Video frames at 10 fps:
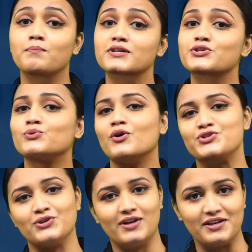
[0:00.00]
but
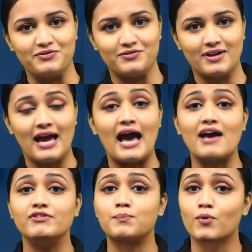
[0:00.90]
throughout your life.
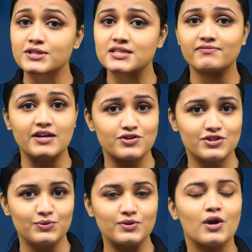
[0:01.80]
Having a positive
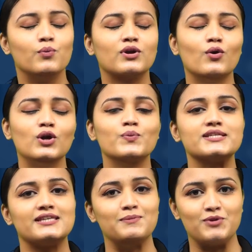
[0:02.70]
attitude will
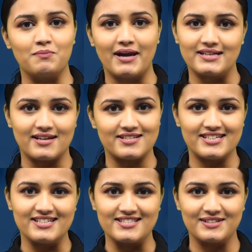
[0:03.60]
always keep your mind at
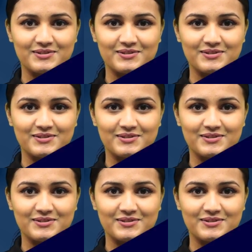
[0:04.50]
ease.